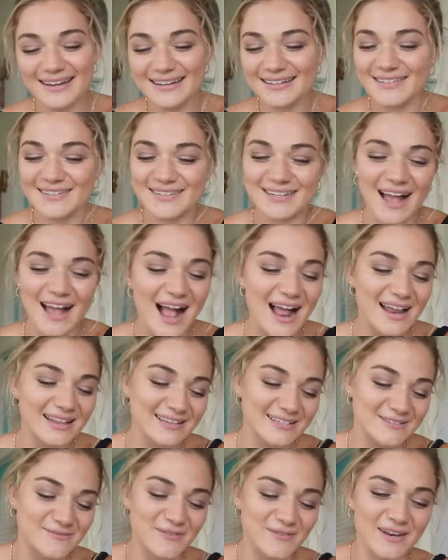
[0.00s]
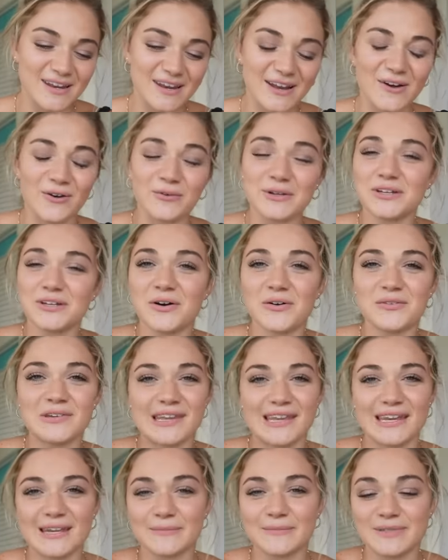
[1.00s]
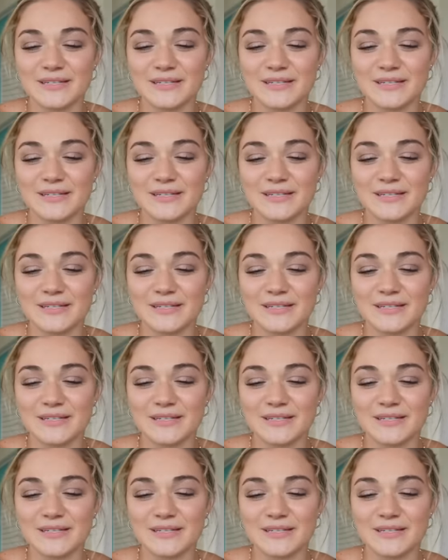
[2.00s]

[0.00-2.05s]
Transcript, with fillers: is not in this video. We don't need him